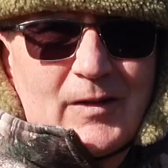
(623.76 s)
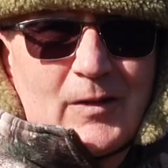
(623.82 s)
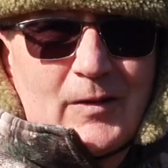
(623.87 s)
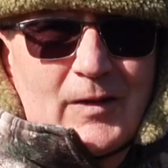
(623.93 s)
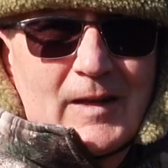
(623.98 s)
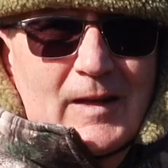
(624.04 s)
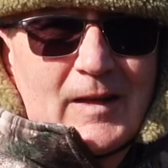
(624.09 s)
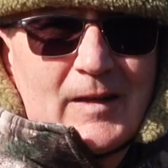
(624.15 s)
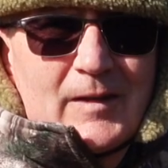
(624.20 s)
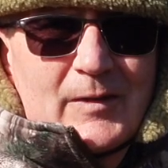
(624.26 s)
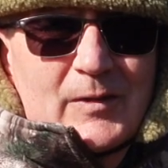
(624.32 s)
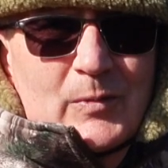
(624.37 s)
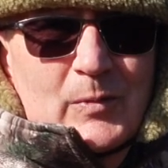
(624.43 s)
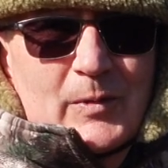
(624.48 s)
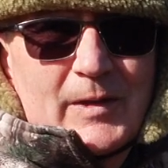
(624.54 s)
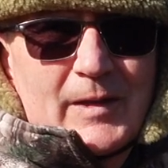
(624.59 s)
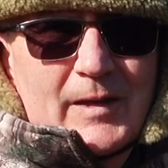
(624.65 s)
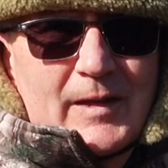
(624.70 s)
got it last
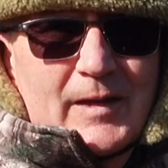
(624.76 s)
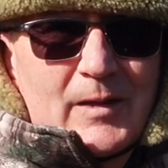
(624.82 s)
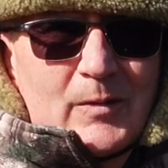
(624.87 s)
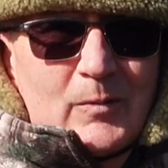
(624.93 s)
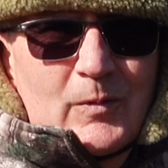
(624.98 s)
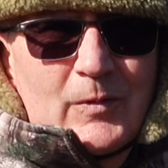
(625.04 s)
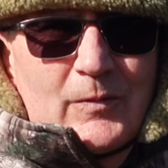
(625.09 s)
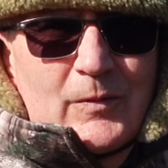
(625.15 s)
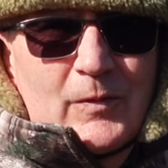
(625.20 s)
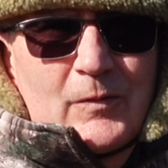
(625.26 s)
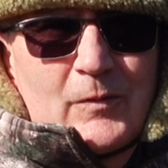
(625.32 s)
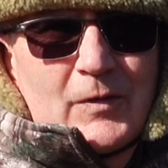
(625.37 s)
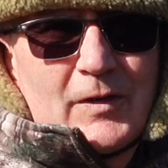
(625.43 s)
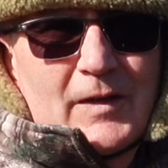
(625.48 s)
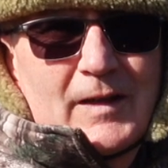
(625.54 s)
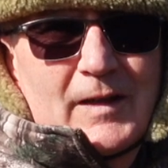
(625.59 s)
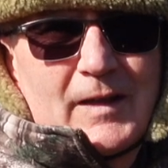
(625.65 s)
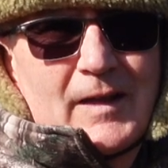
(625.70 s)
week in the Woodford
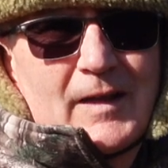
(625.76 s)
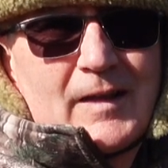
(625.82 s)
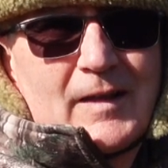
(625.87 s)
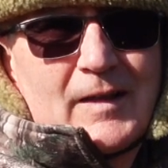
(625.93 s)
Valley,